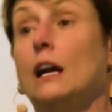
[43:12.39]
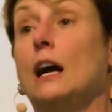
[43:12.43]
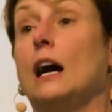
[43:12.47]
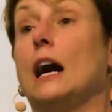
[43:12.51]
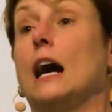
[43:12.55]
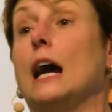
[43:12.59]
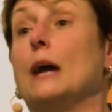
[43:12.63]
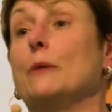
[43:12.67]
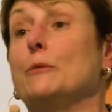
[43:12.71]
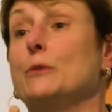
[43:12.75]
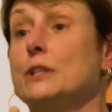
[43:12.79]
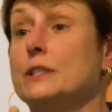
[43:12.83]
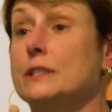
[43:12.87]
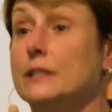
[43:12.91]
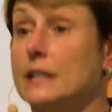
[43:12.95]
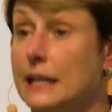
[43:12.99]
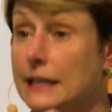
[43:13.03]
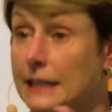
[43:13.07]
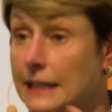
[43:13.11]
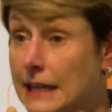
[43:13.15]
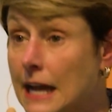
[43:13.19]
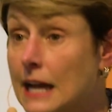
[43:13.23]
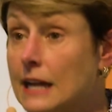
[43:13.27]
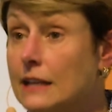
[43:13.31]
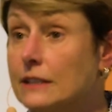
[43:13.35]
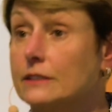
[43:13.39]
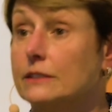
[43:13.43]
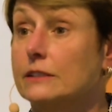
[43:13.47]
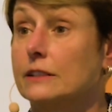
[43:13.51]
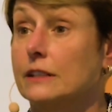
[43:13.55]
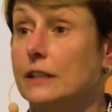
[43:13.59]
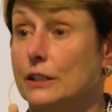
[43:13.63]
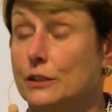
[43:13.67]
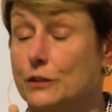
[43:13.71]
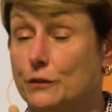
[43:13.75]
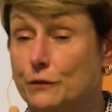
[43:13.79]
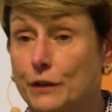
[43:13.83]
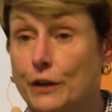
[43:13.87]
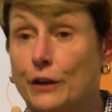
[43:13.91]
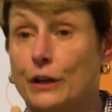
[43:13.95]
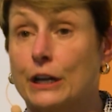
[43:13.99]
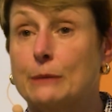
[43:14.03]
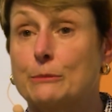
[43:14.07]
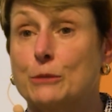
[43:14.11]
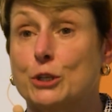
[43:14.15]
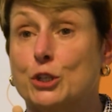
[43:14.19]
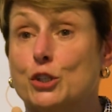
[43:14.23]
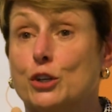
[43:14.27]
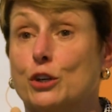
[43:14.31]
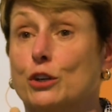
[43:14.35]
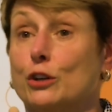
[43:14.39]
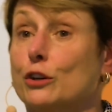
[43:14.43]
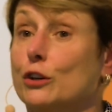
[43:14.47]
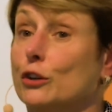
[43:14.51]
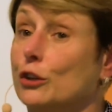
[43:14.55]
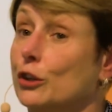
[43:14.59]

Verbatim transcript: I would say yes, it's very mature.